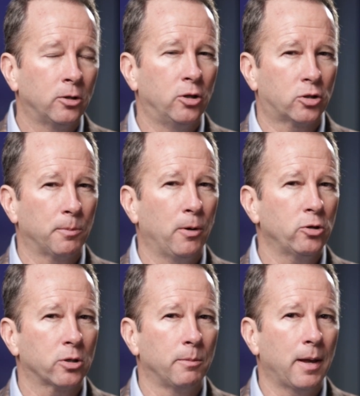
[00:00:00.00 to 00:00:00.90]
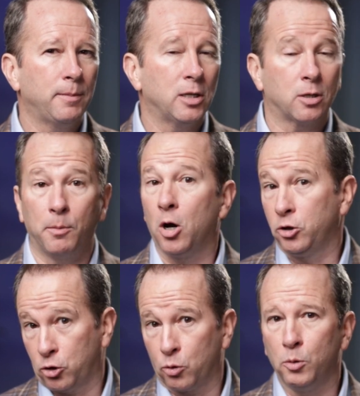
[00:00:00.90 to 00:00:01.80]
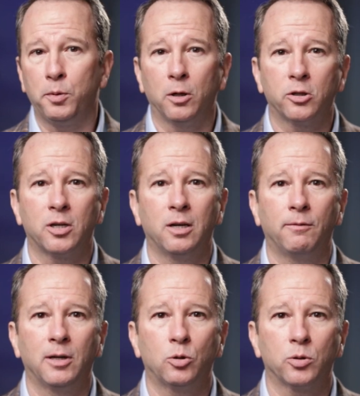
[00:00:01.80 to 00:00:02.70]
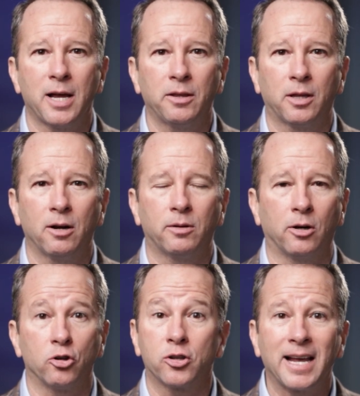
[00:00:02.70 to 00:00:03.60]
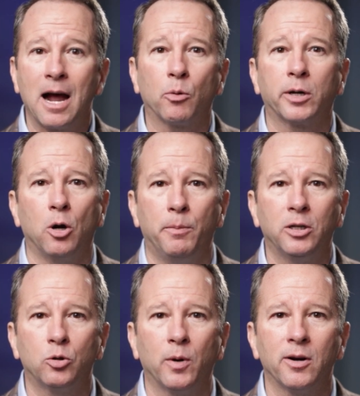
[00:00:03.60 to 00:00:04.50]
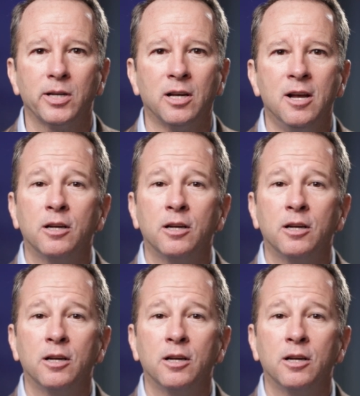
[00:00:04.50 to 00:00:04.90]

Do you suppose there may be some unscrupulous individuals out there that are scouring obituaries